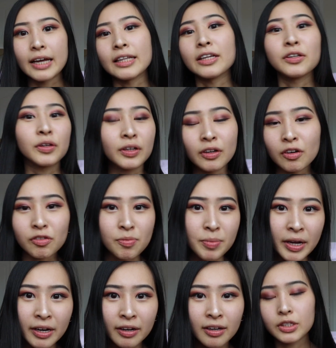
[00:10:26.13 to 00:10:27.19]
And then you can go from
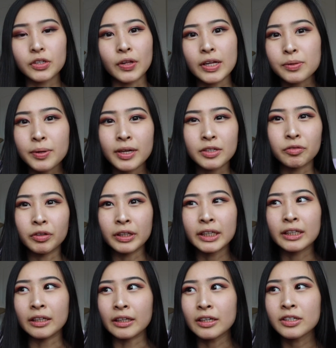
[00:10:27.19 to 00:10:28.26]
there. So that's why it's really
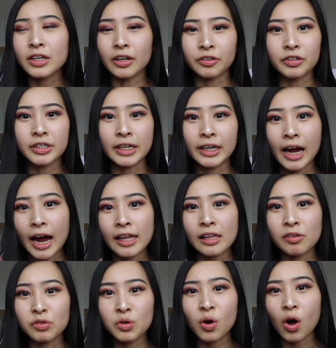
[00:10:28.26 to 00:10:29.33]
good to understand high
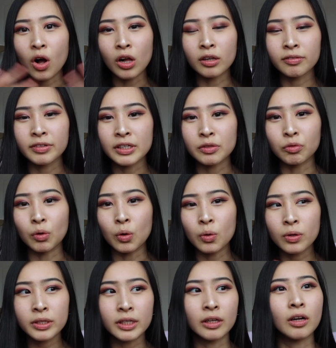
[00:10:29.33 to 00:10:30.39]
level all these
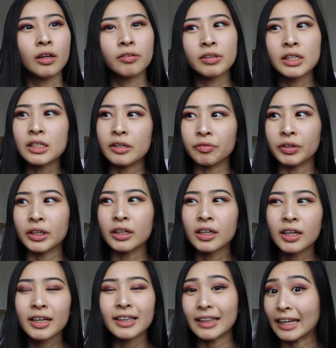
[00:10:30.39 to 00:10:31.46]
roles and all these different
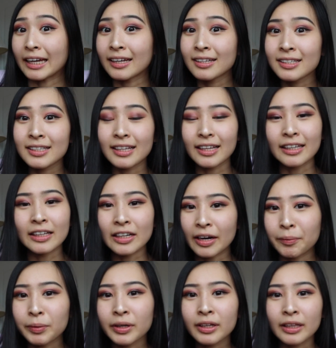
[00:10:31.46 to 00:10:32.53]
things in the
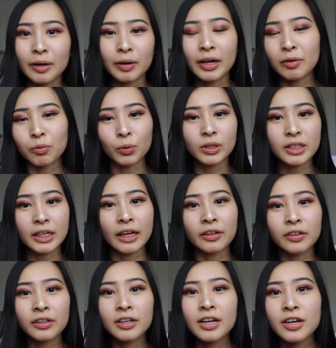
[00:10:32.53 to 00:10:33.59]
network that kind of work
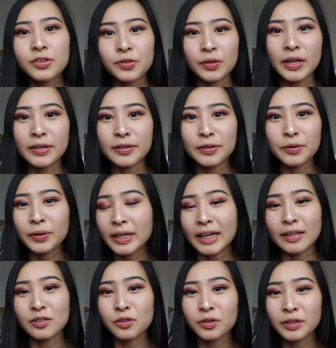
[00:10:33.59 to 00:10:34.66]
together. So then you can
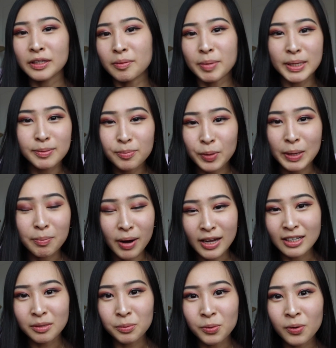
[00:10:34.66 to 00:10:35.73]
answer in the best way
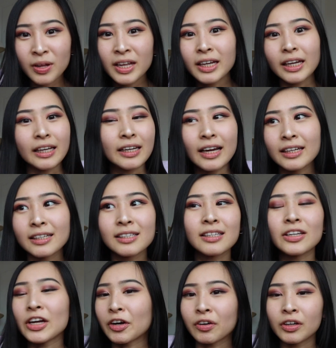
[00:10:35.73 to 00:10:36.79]
possible in any
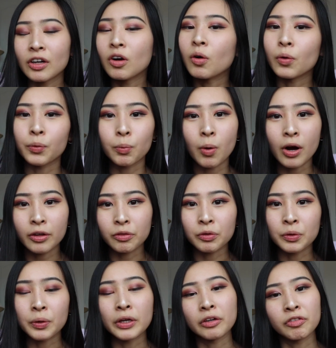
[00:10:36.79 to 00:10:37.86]
scenario or
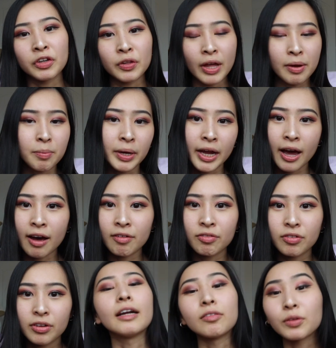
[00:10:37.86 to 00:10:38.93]
walkthrough interview that you might have.
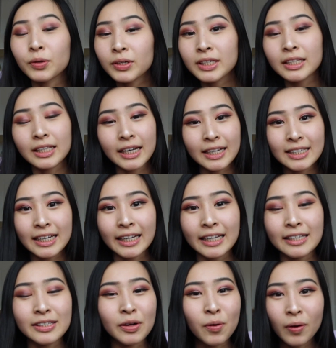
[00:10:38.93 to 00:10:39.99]
And of course, the next thing
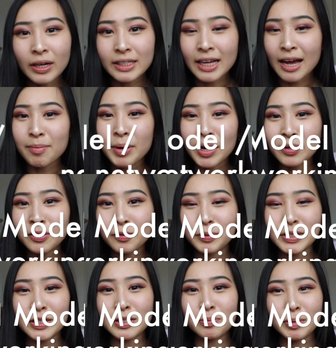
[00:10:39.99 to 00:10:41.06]
is the OSI model,
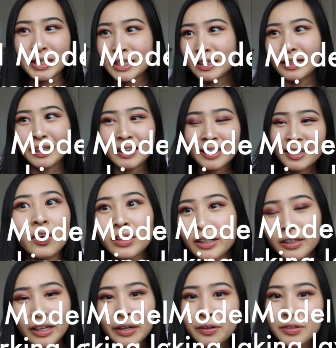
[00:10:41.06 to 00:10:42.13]
which is basically all
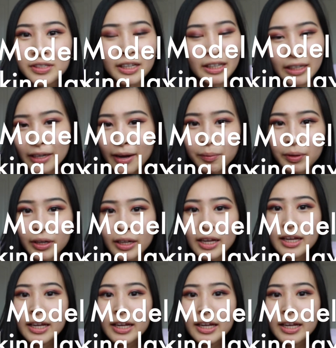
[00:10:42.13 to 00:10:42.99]
the layers in the network.